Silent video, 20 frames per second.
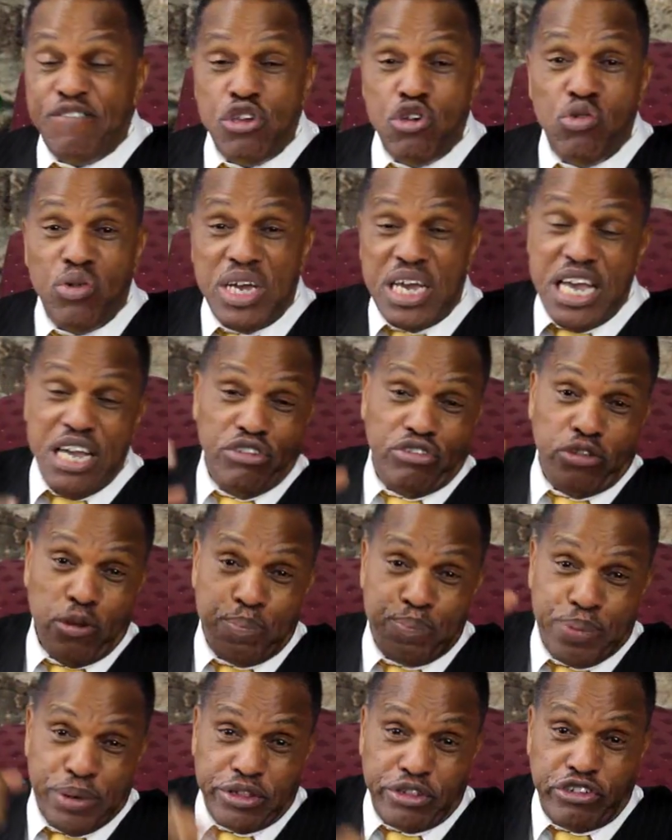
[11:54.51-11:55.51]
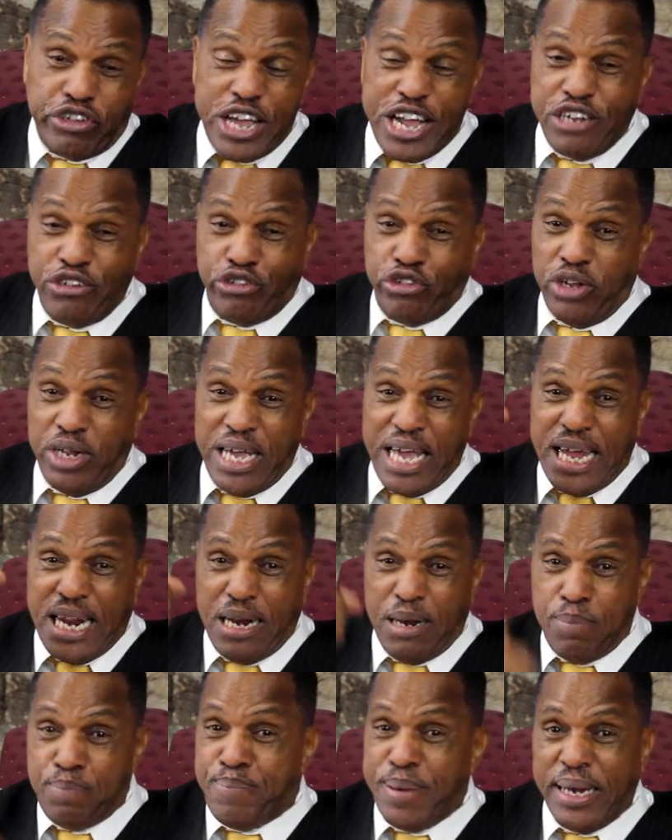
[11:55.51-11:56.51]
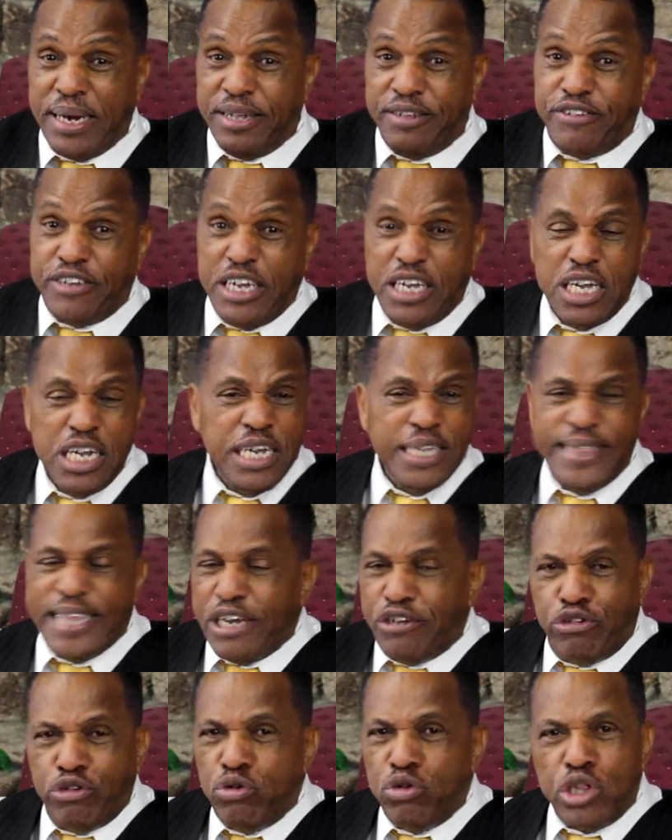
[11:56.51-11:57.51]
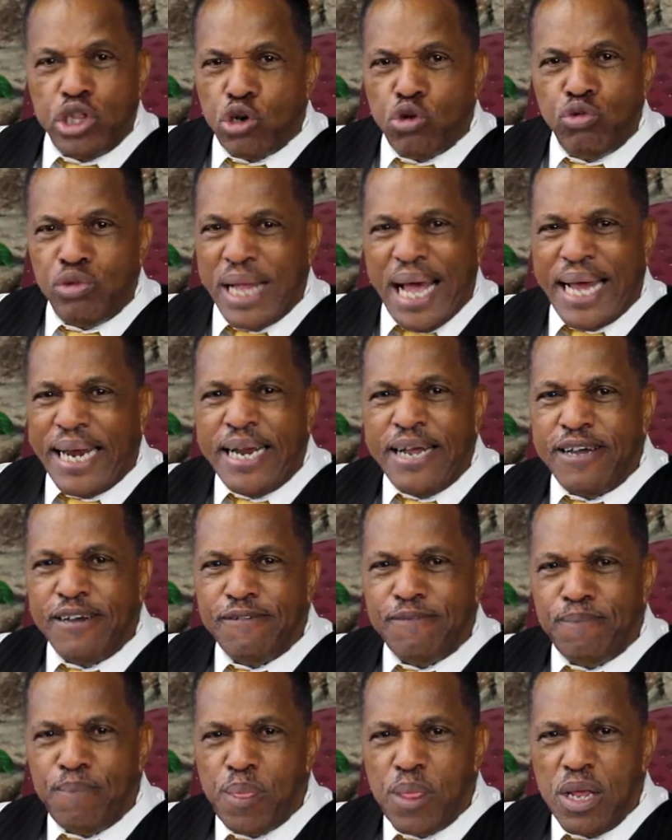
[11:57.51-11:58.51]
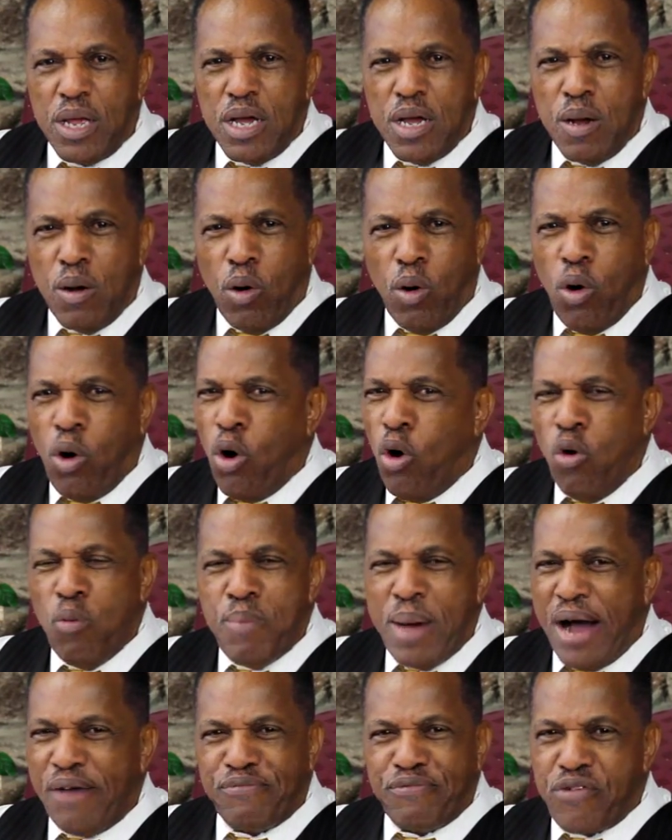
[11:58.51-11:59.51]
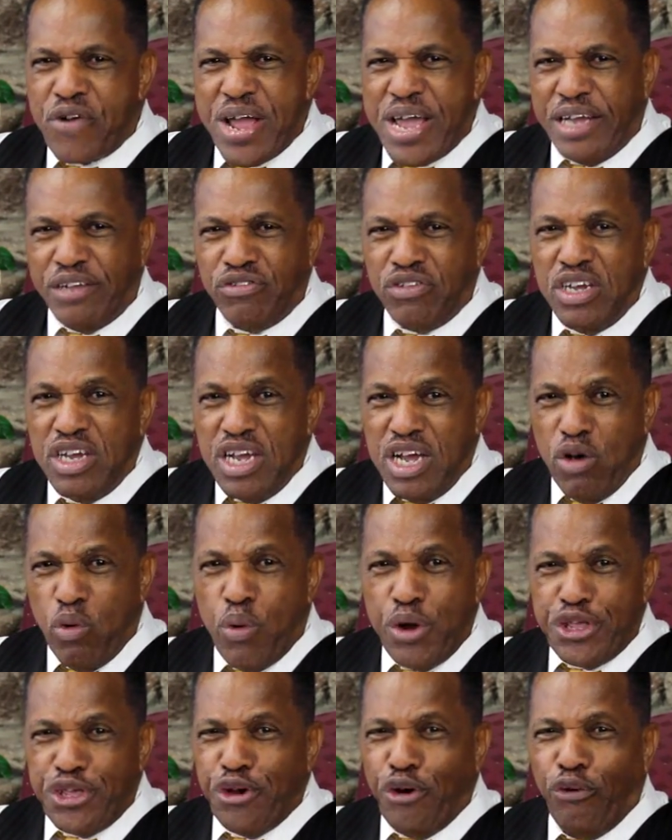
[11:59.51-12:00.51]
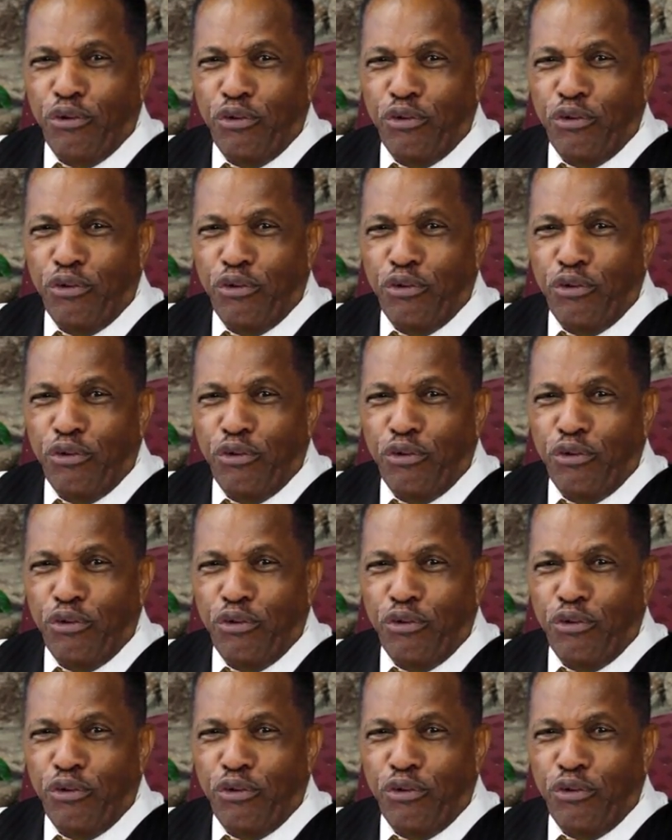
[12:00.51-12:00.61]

of you is a potential and an ability that you know not of. Oh, my friends, when